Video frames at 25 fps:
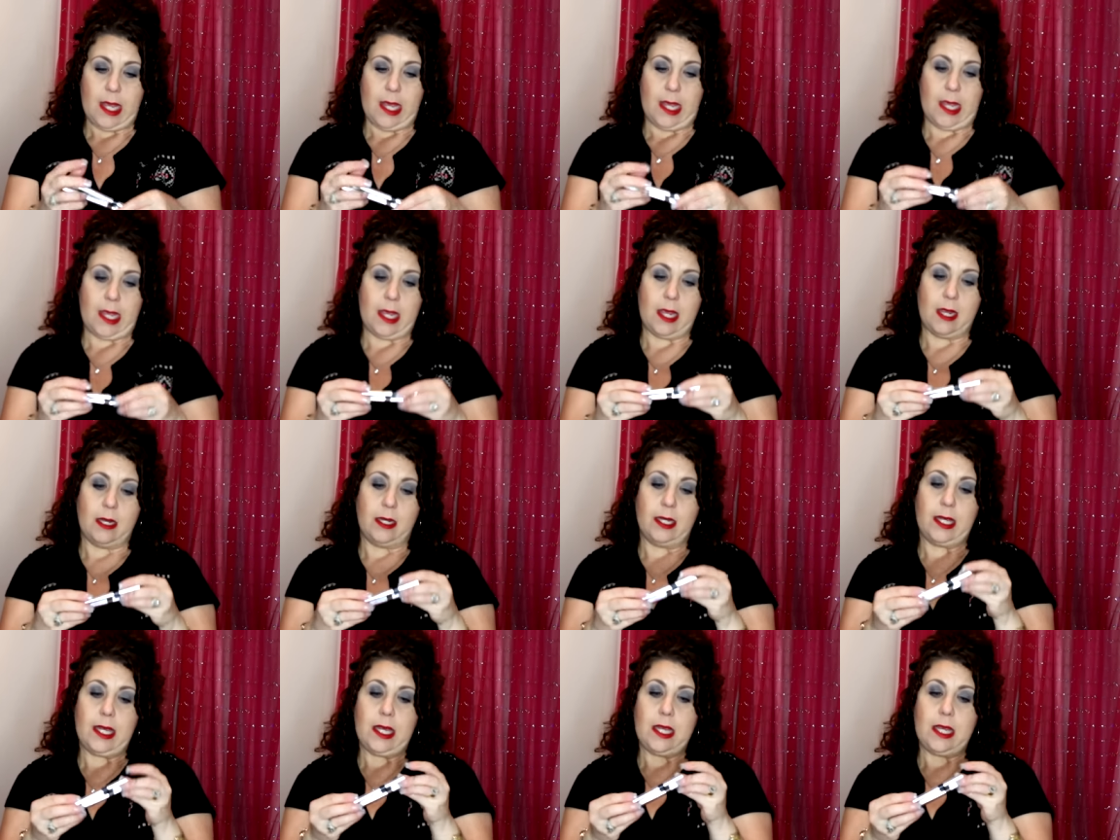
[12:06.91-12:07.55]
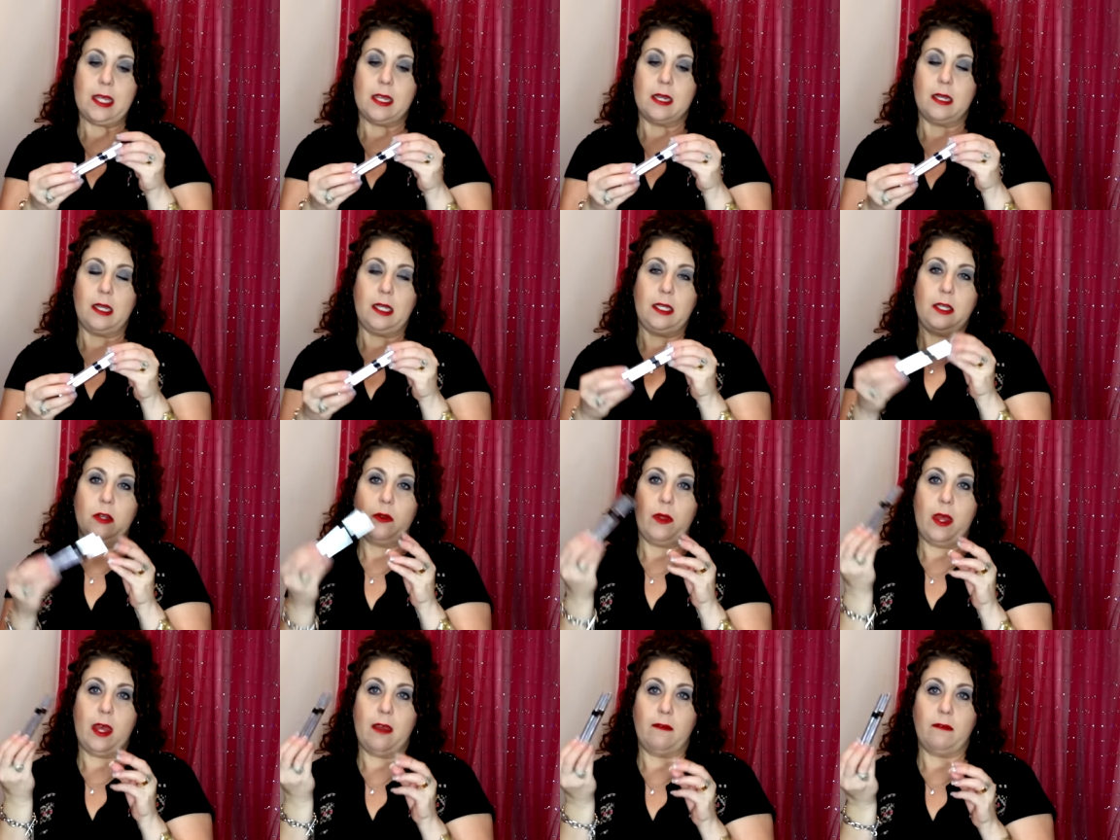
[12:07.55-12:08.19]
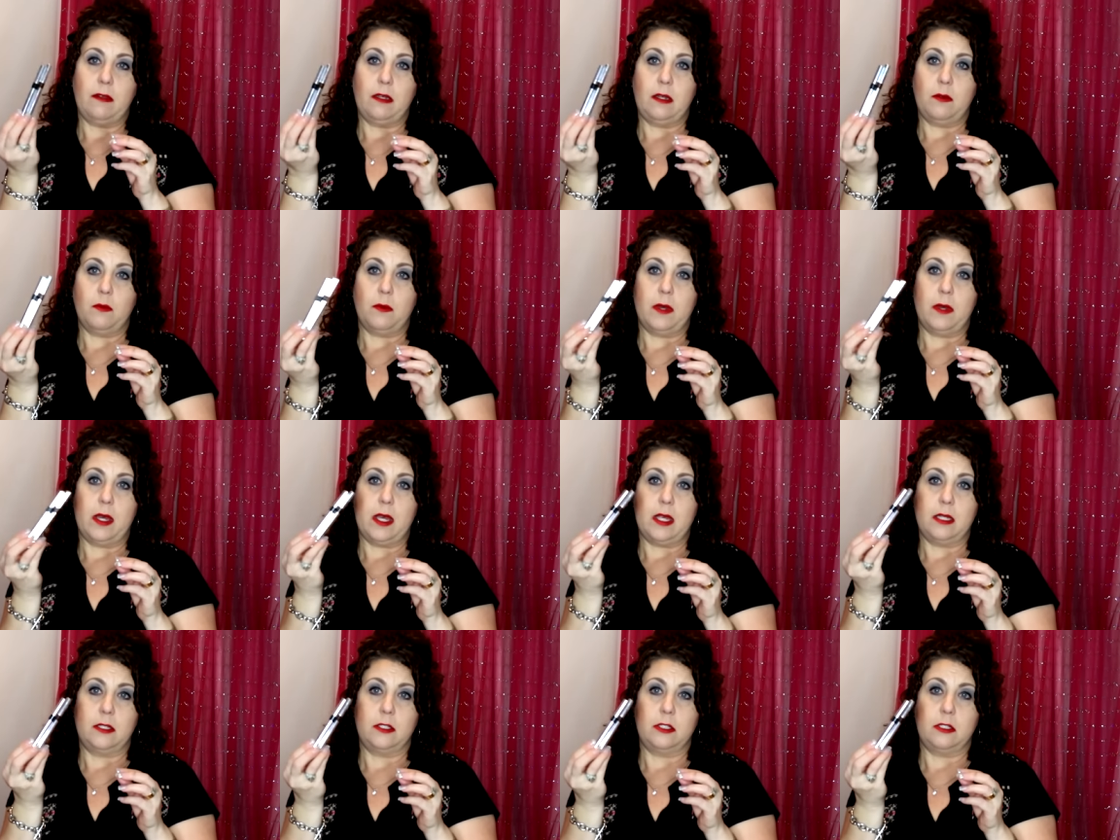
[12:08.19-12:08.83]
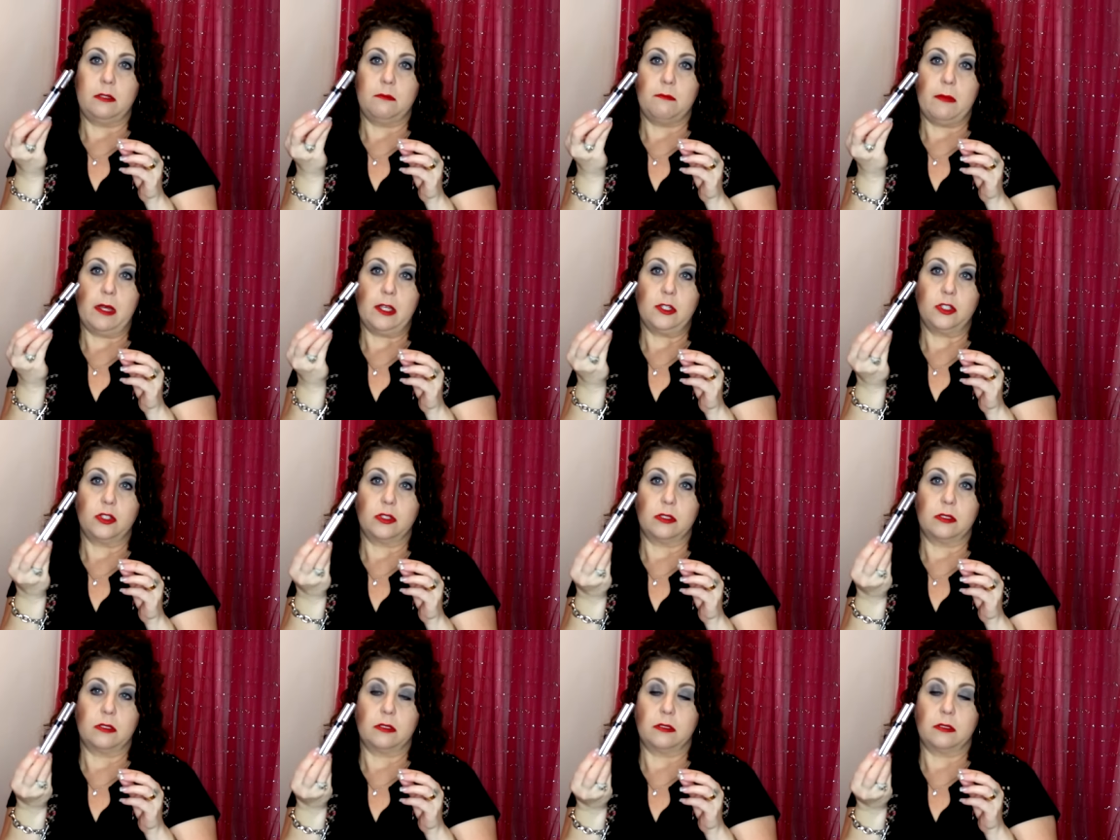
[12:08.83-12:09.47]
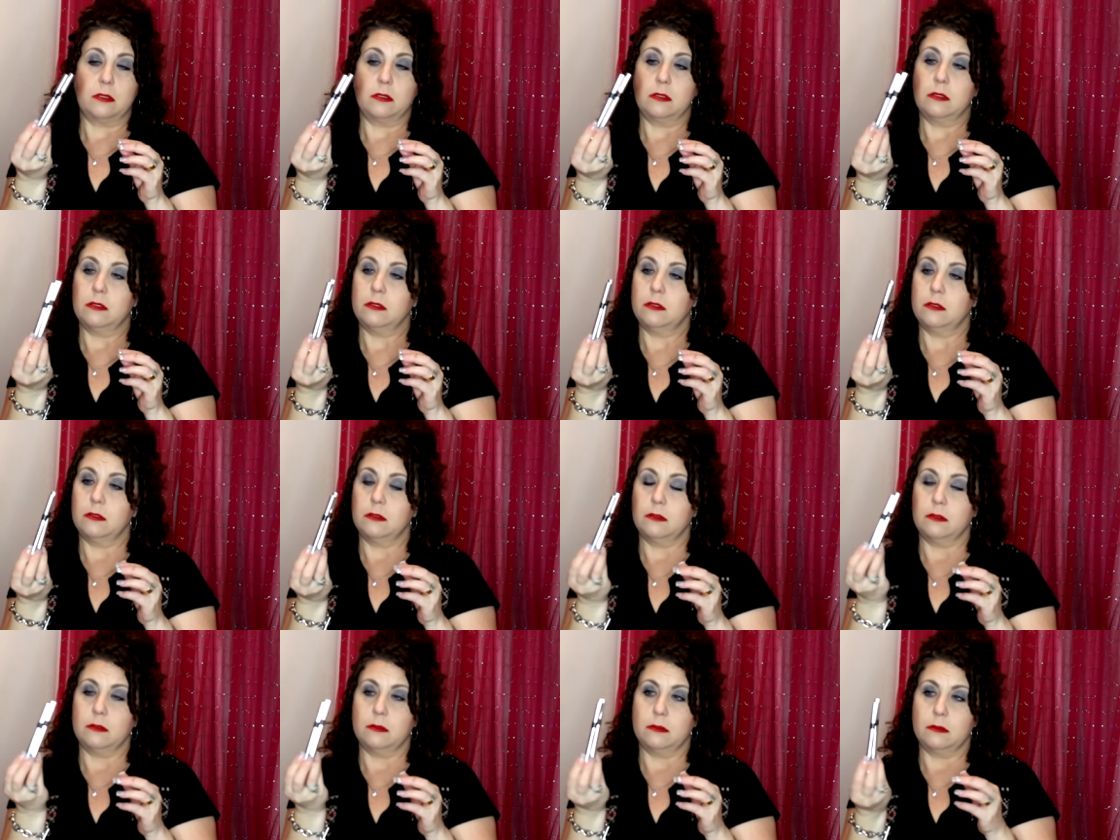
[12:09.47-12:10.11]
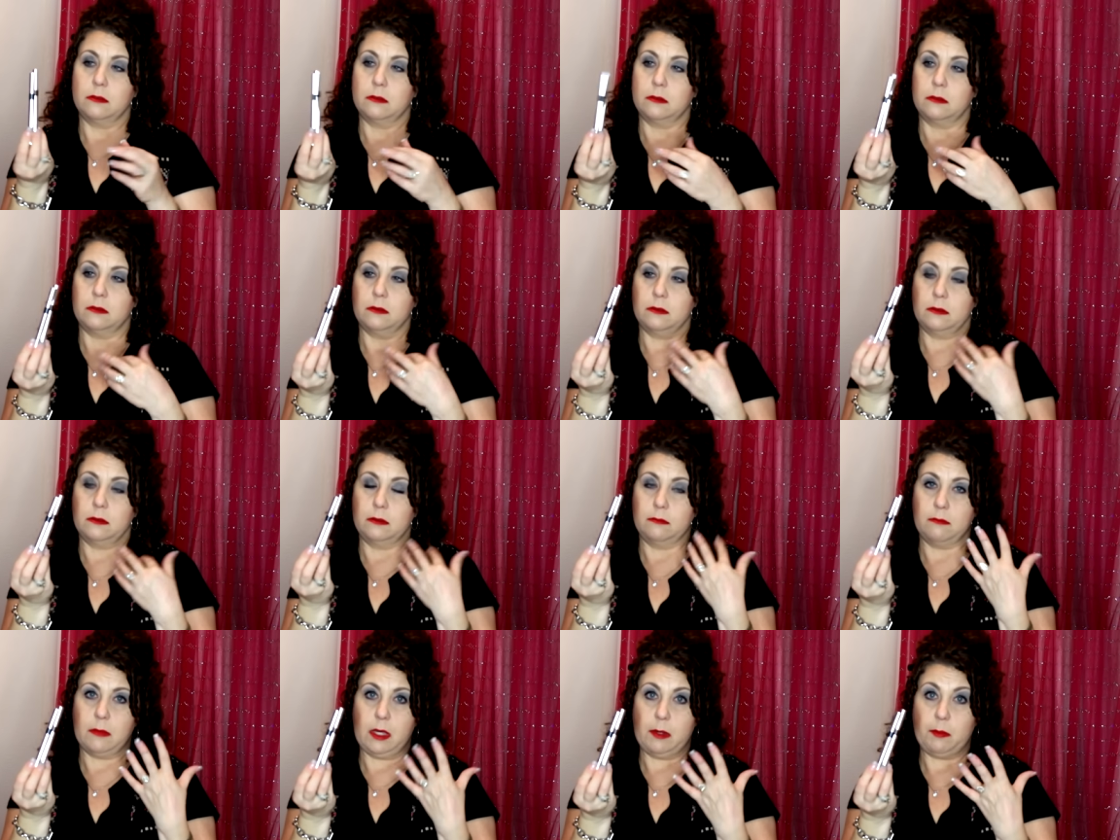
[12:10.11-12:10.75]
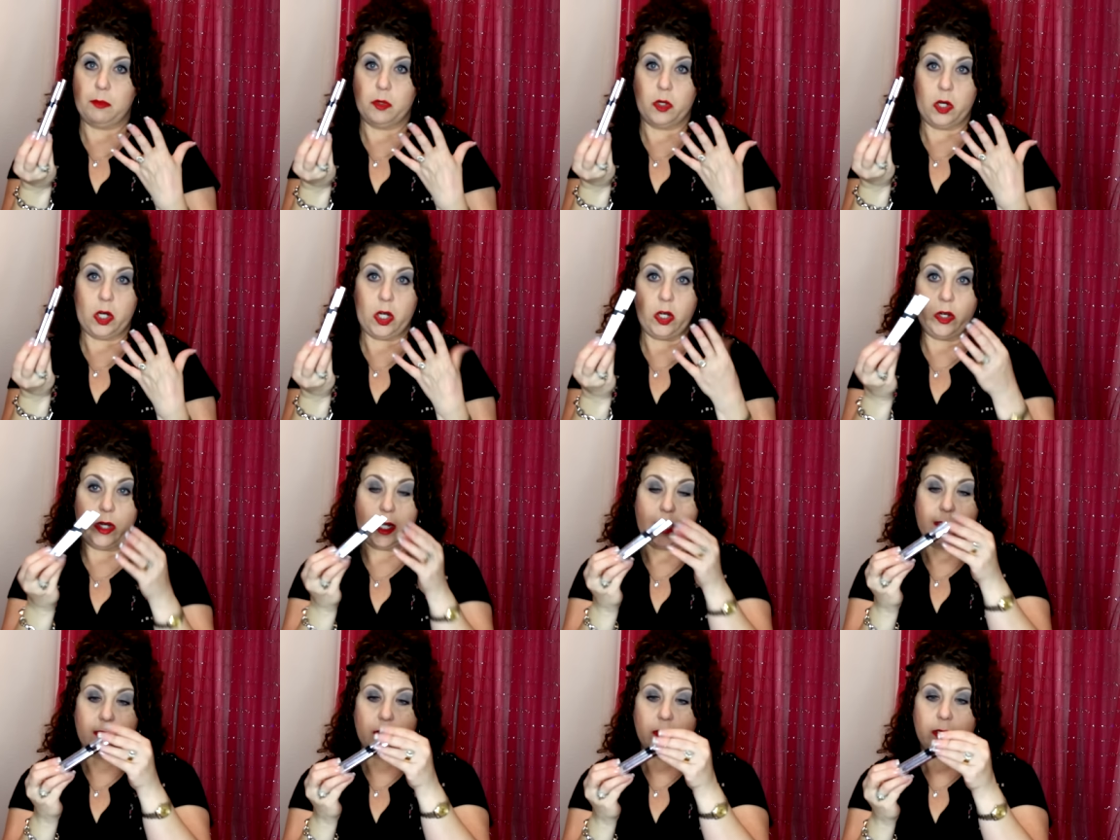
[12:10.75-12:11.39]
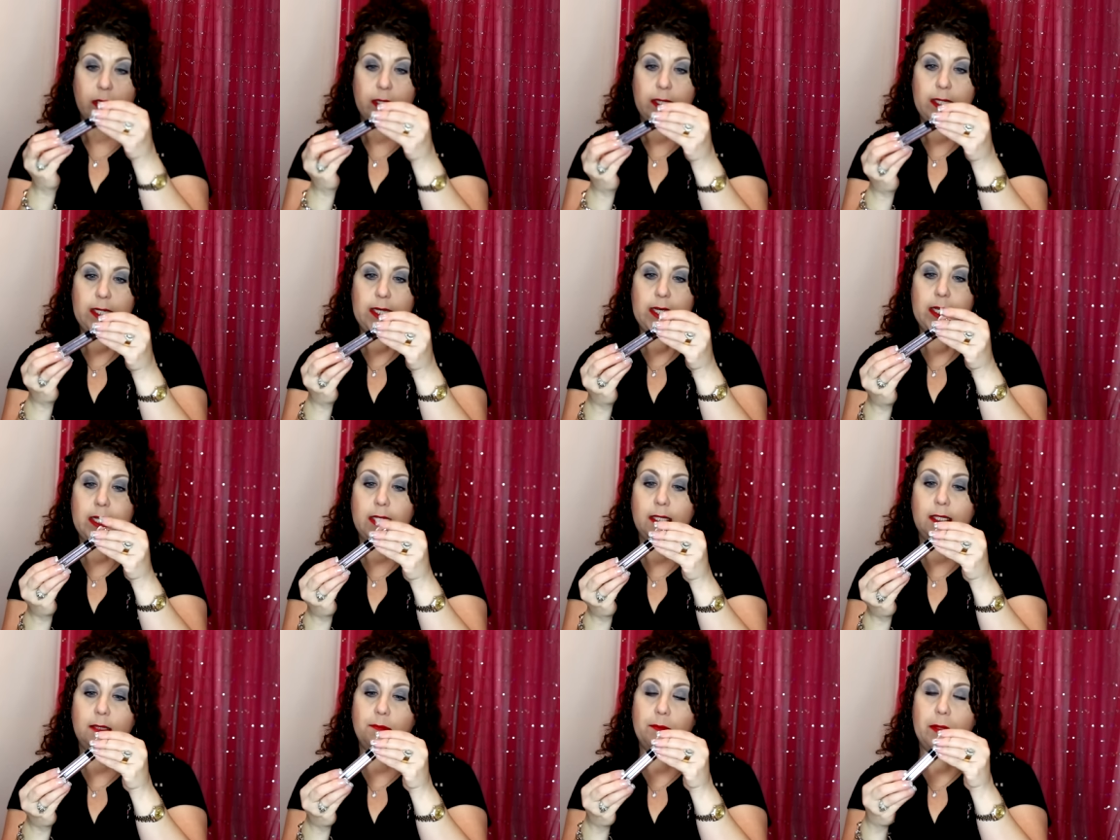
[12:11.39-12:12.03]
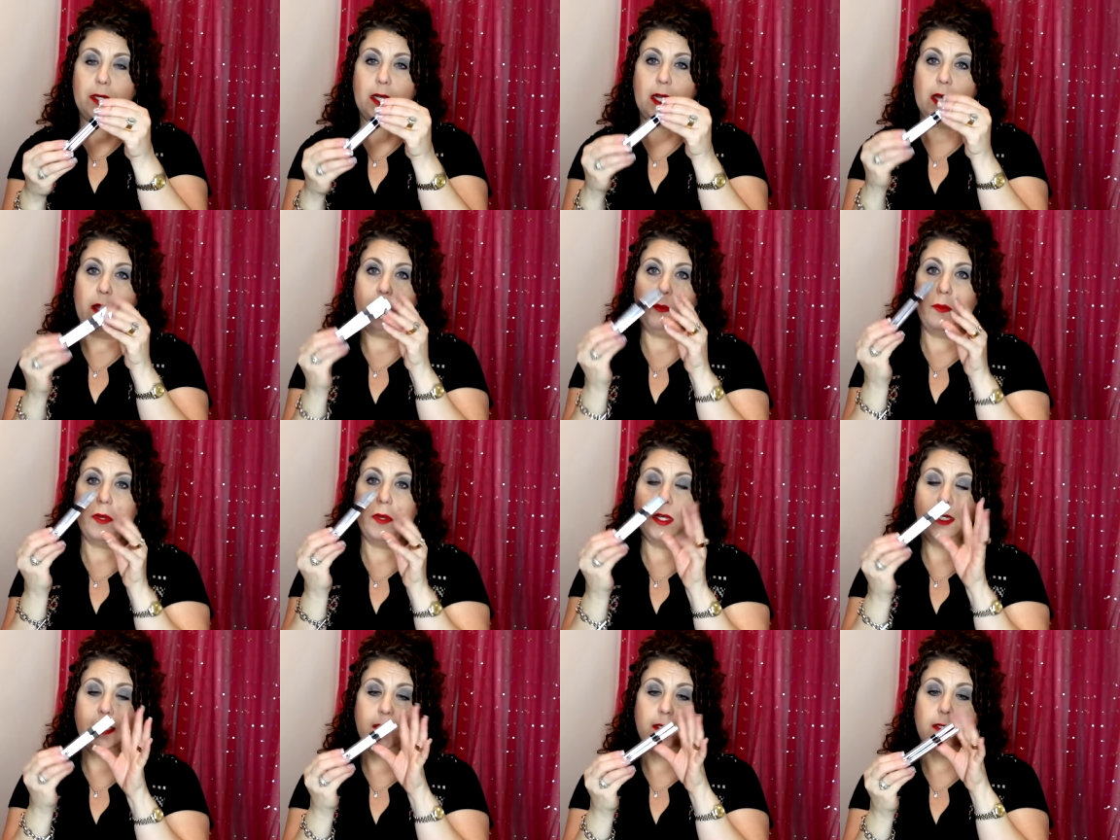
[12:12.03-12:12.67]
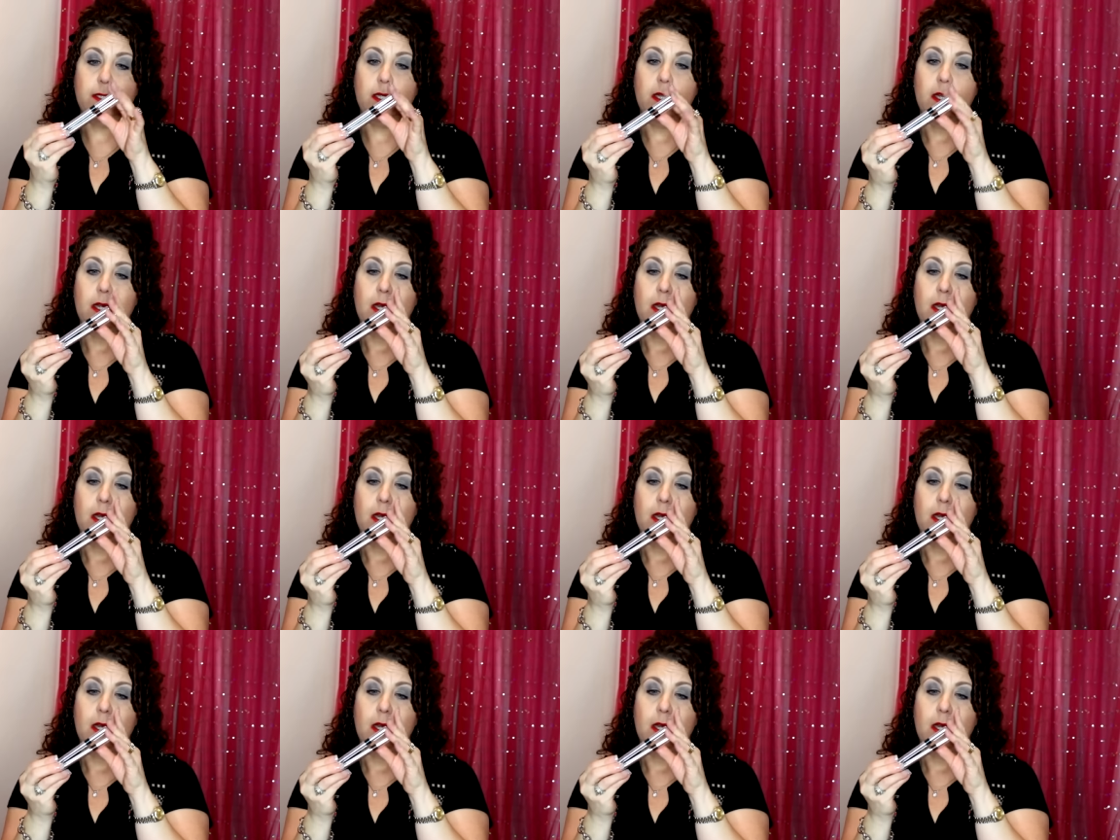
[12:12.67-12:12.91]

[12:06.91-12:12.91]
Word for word: And again, I don't have any way to measure my progress on these, but I was